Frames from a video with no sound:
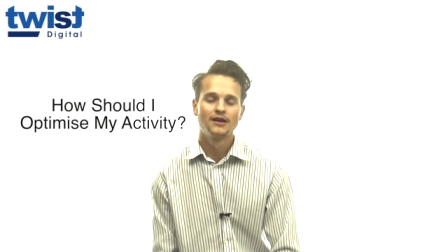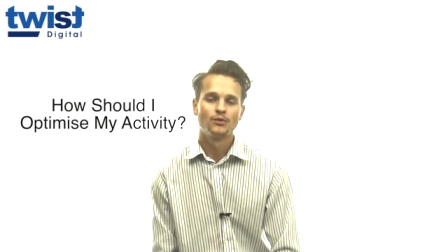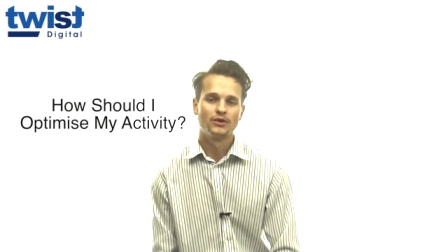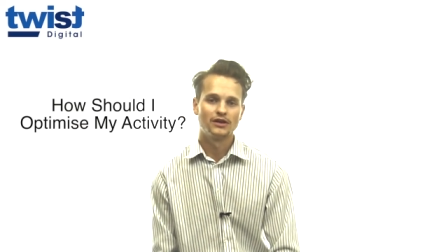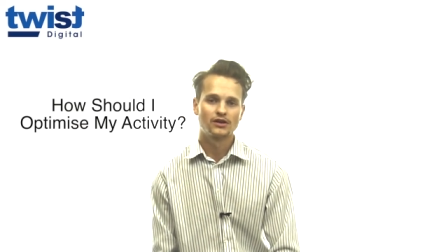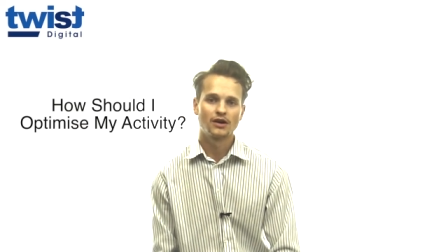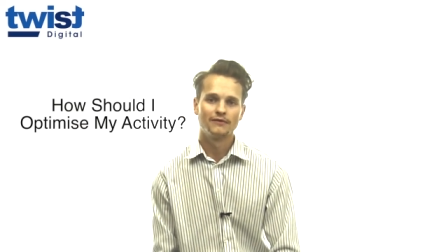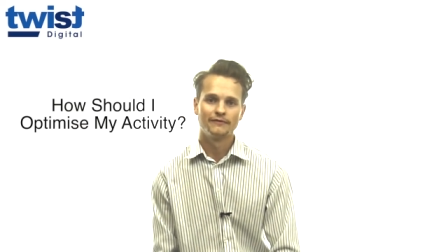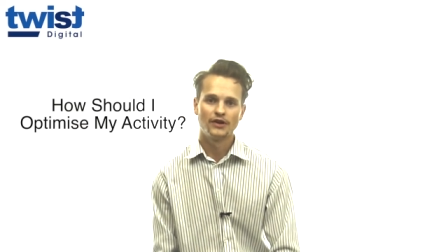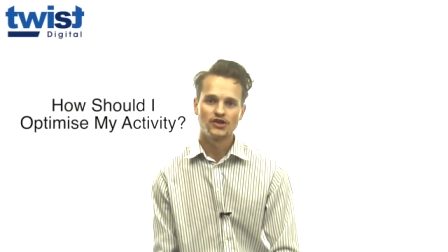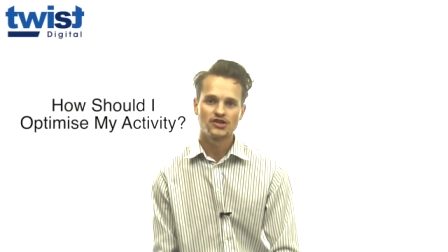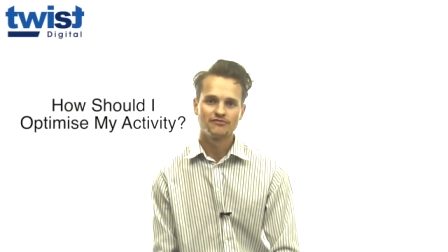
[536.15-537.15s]
with a
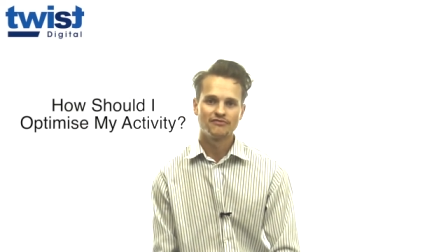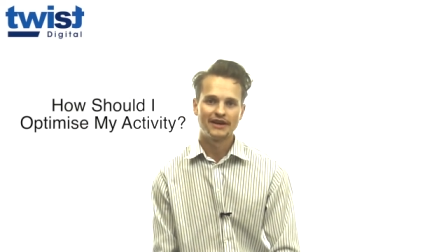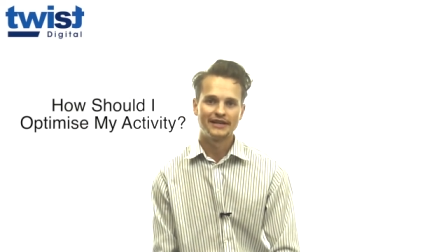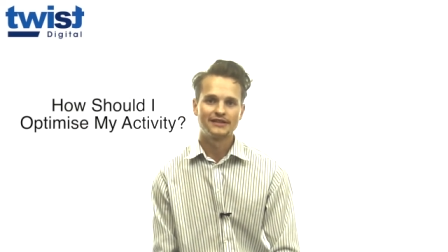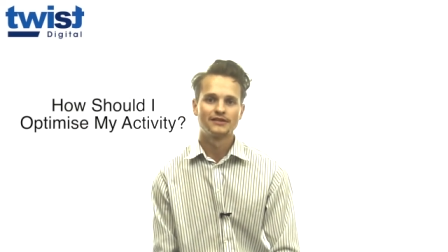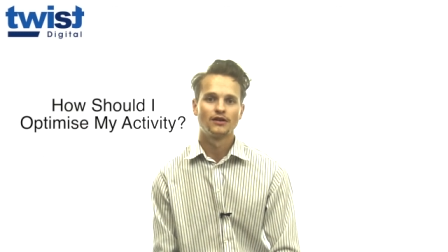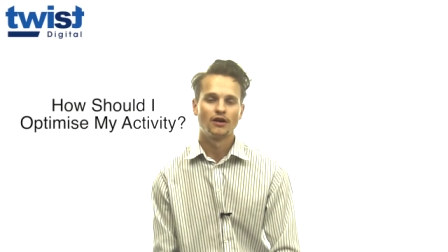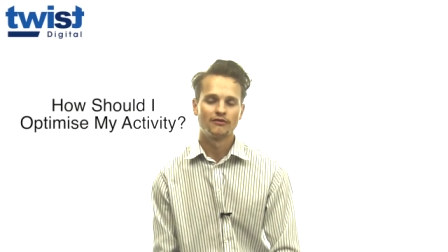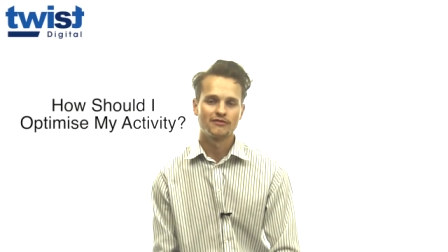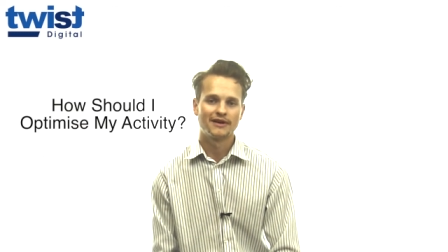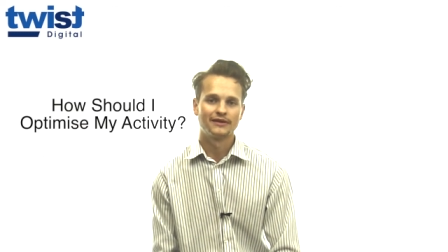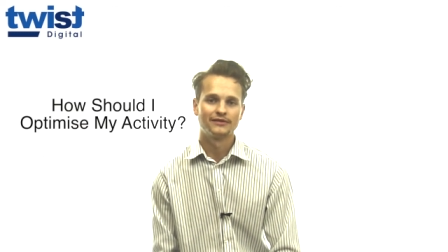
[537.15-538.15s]
conversion rate of
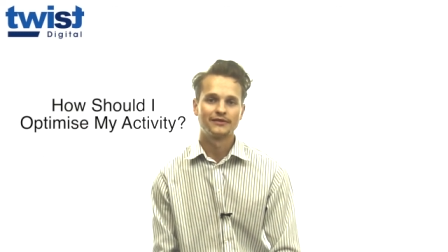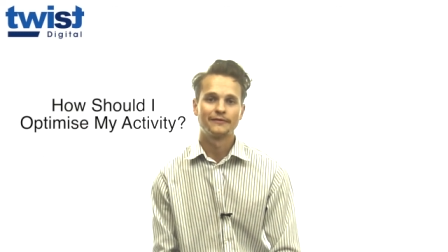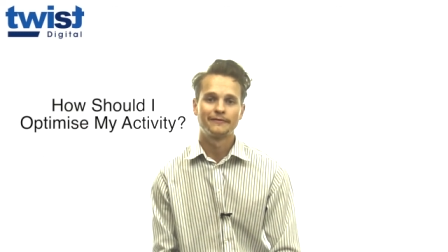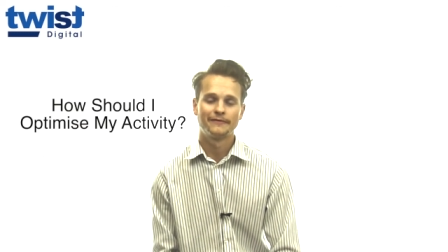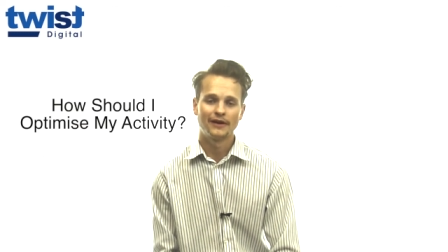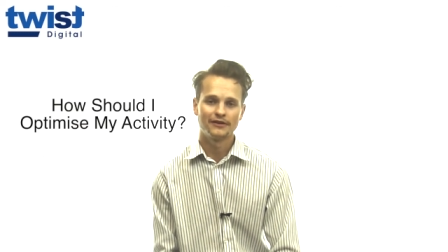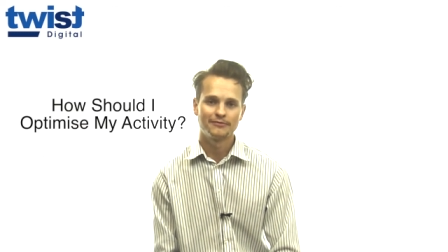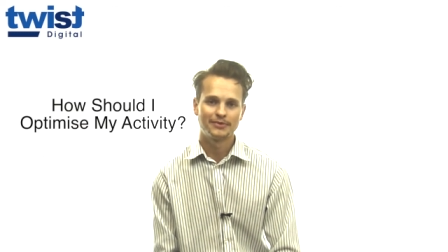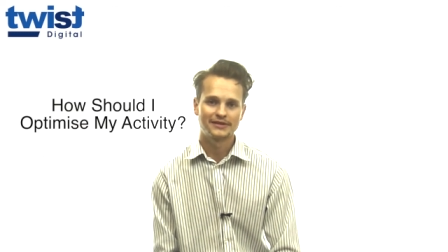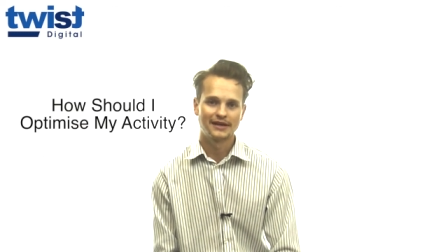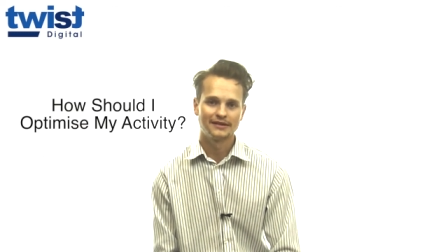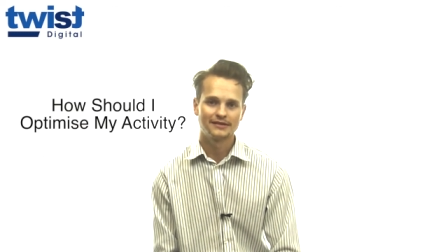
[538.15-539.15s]
around
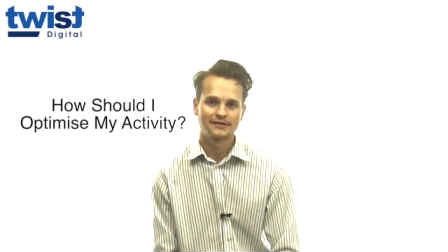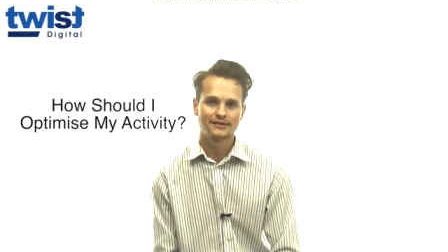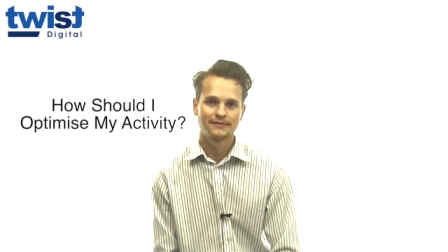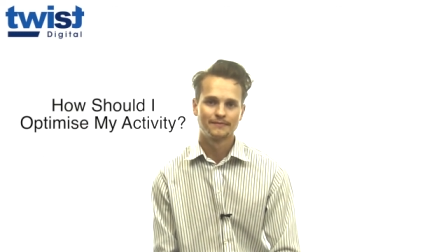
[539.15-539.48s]
5%.